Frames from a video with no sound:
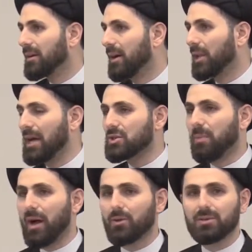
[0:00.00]
Allah
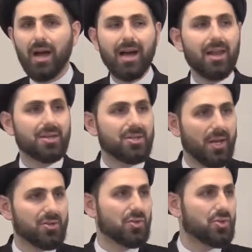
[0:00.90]
subhanahu wa ta'ala
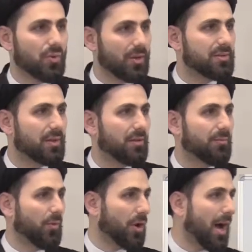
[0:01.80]
says in Surah
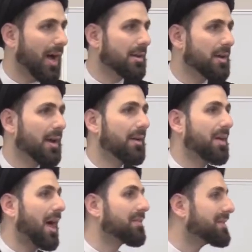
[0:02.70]
Al-Furqan
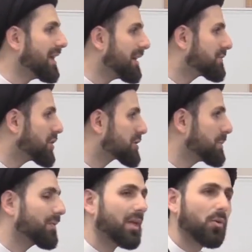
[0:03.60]
that on the day of
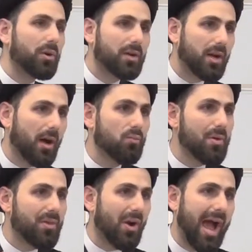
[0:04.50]
judgment they will come
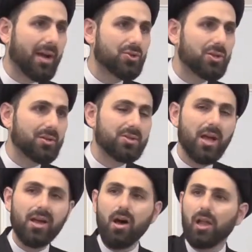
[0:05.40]
with their actions.
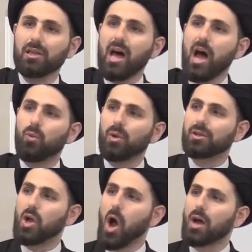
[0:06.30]
Allah will
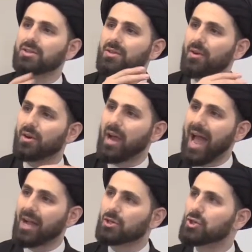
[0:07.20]
cause their
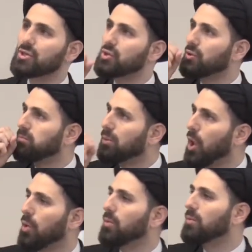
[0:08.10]
actions to
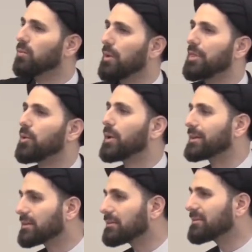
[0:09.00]
blow with the
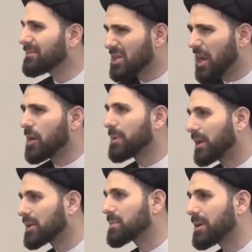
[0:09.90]
wind. It's an
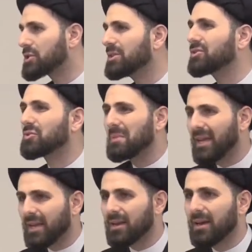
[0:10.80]
Arabic expression to
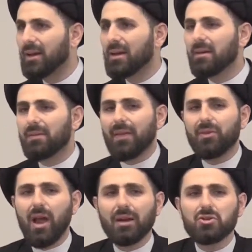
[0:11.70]
mean that
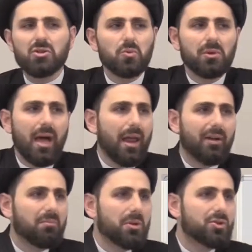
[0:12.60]
their actions will not
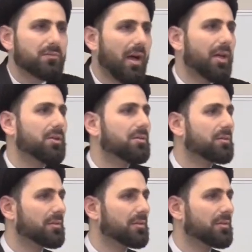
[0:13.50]
have much value.